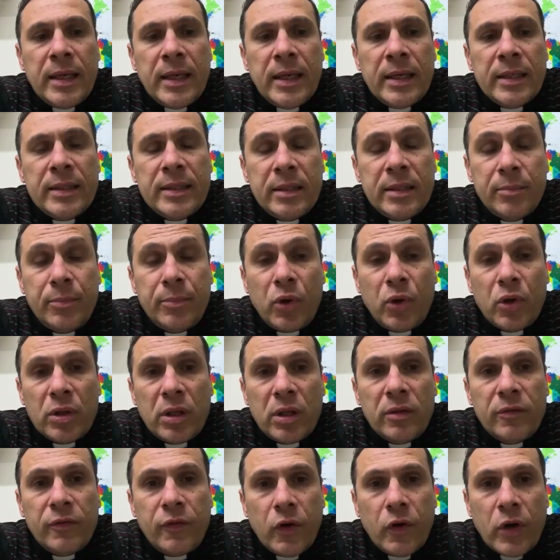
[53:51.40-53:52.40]
it's
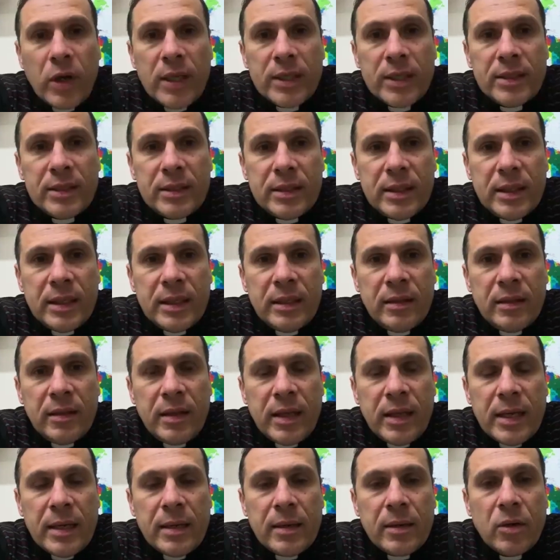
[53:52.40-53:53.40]
important for us in
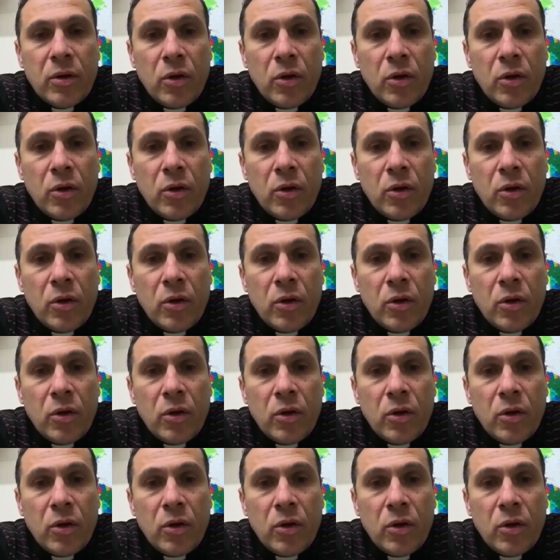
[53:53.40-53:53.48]
the